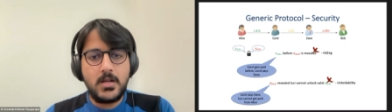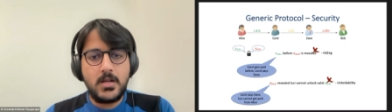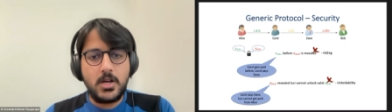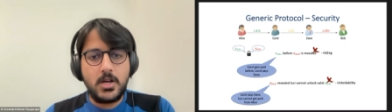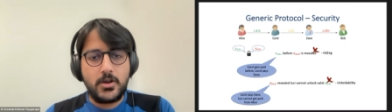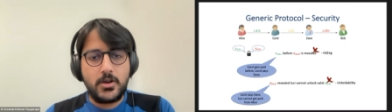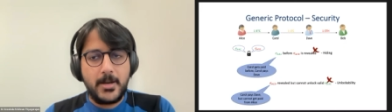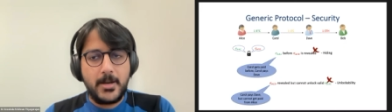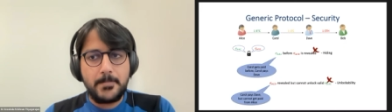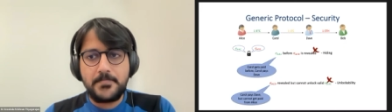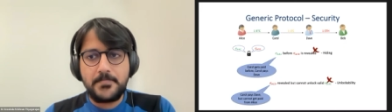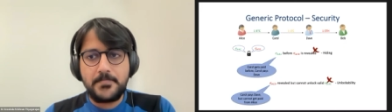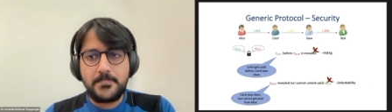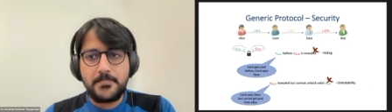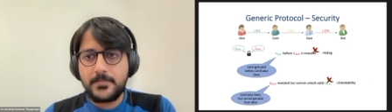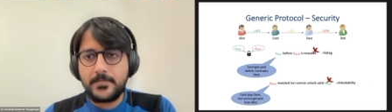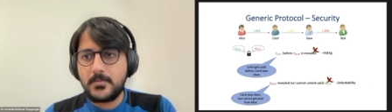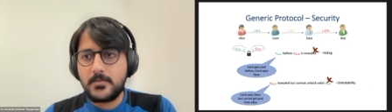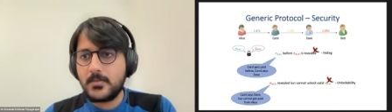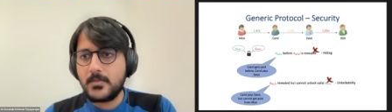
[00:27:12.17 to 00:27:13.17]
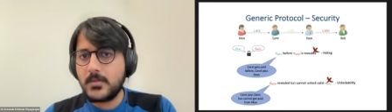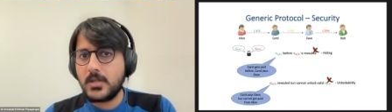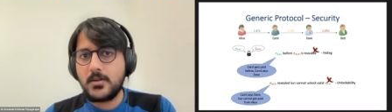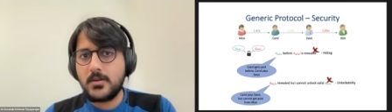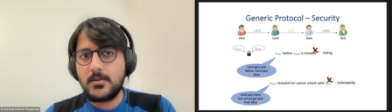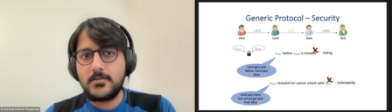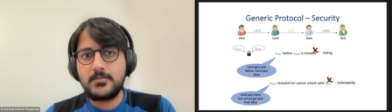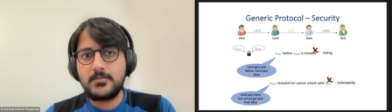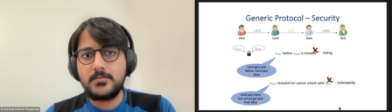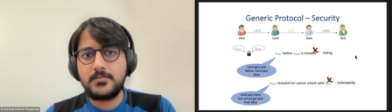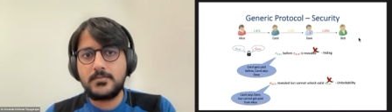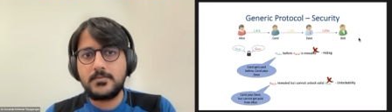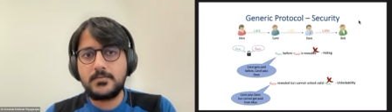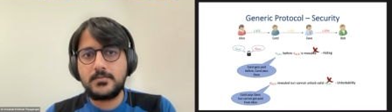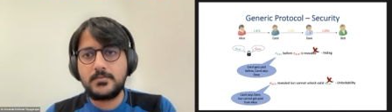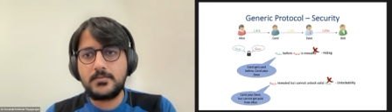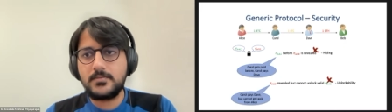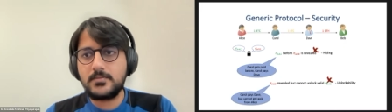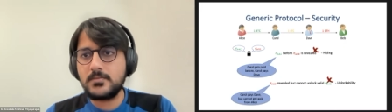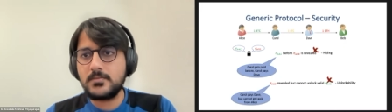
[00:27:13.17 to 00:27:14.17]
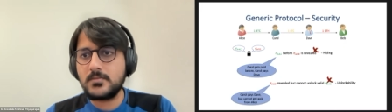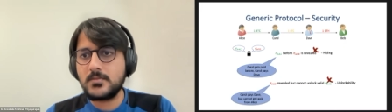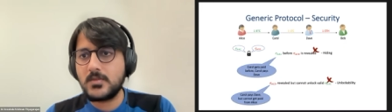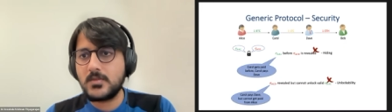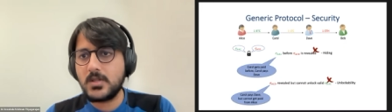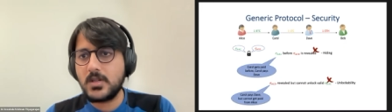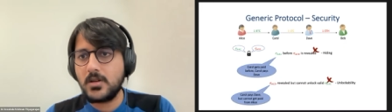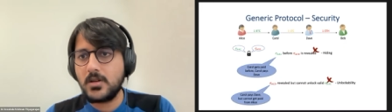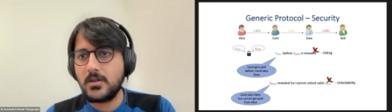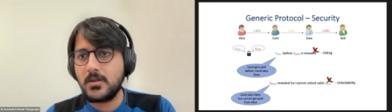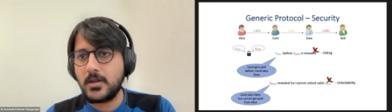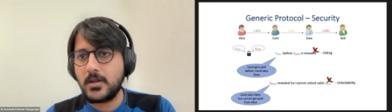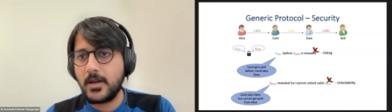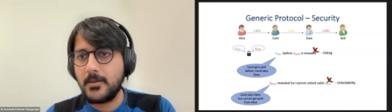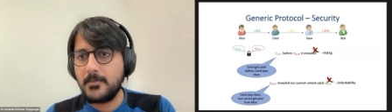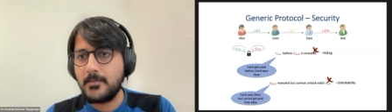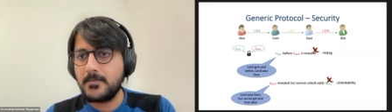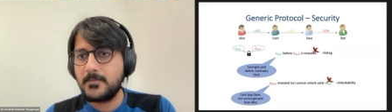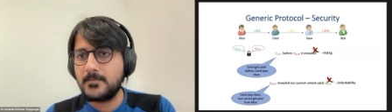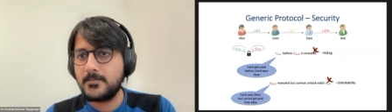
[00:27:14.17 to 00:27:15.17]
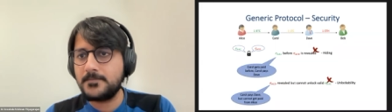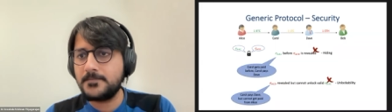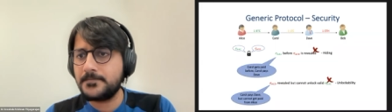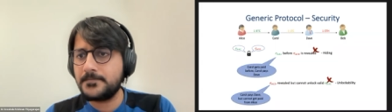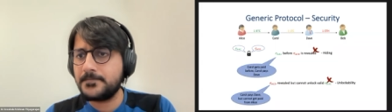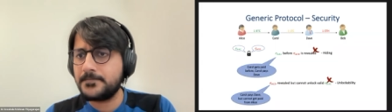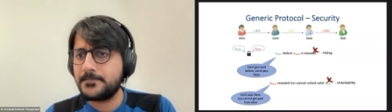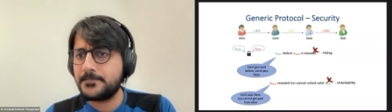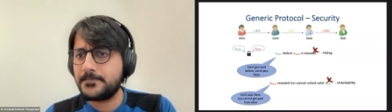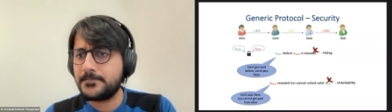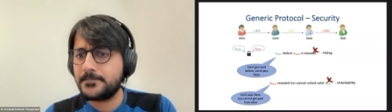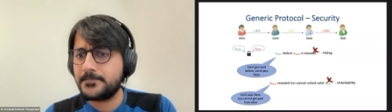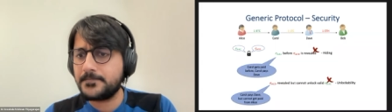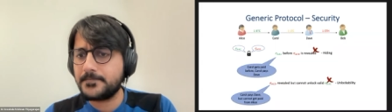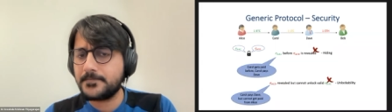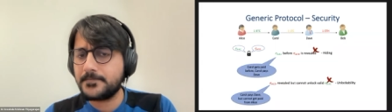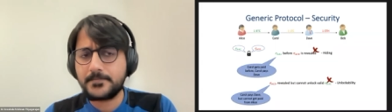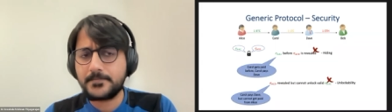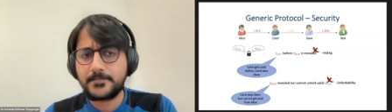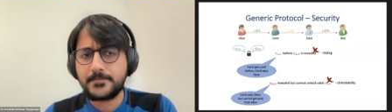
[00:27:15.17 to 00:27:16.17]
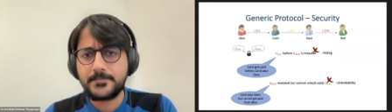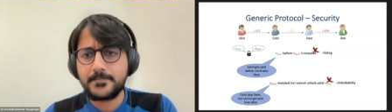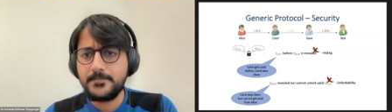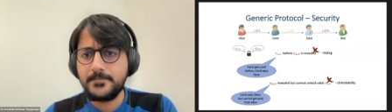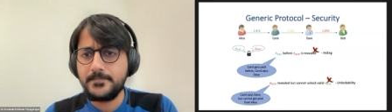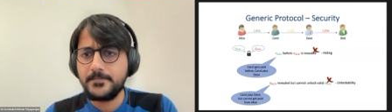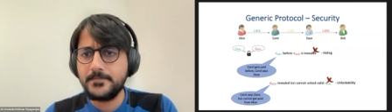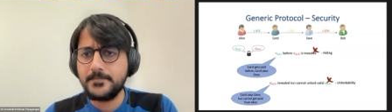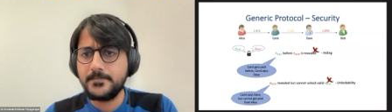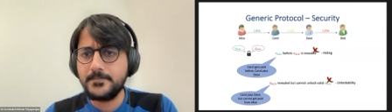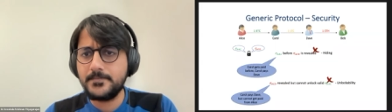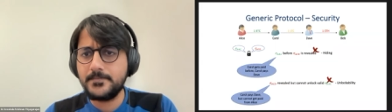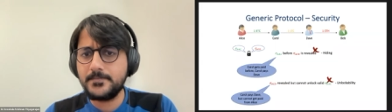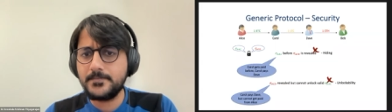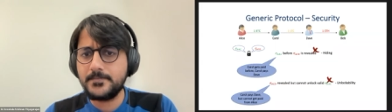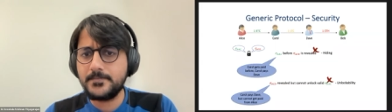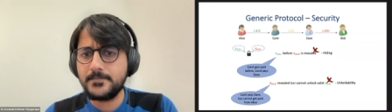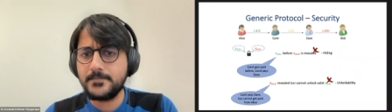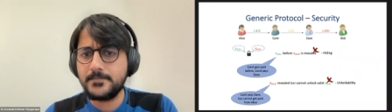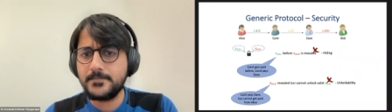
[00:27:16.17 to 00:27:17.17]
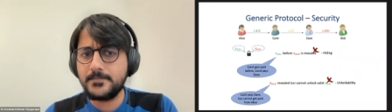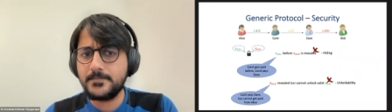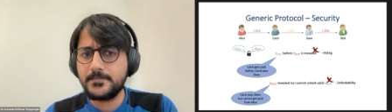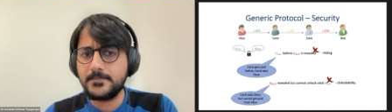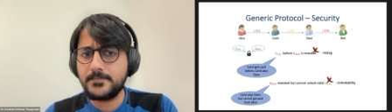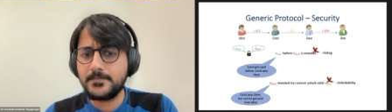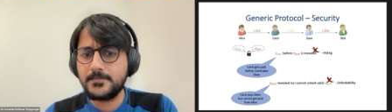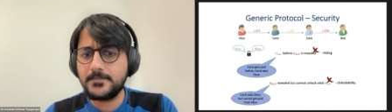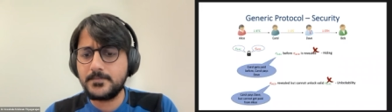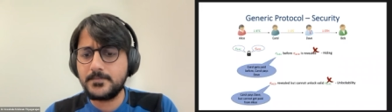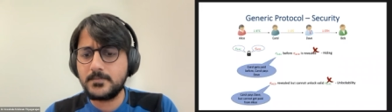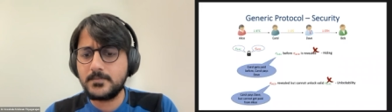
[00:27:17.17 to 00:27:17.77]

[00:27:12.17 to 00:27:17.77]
Wait, okay. someone just put something in the chat. Is mm-hmm. Alice always the third party in the protocol?